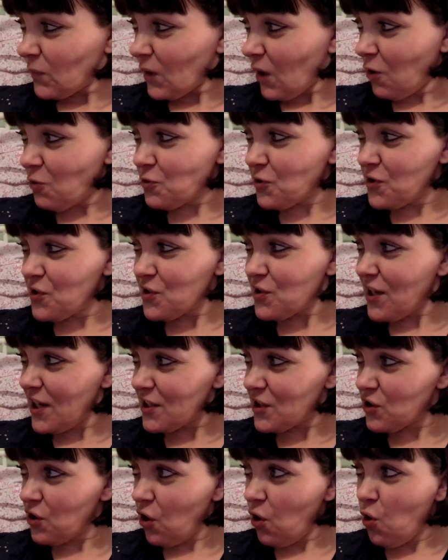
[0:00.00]
I was going to say
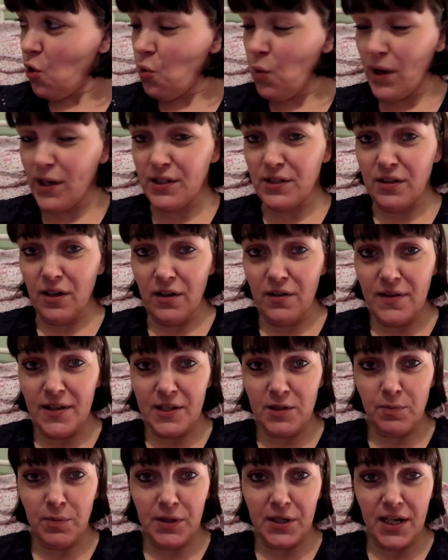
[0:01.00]
it's not always like
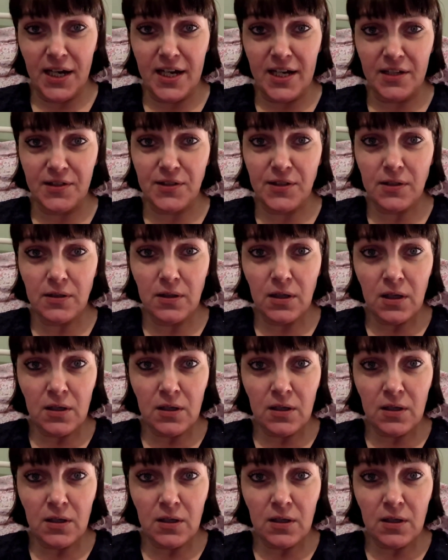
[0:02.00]
this, but it is.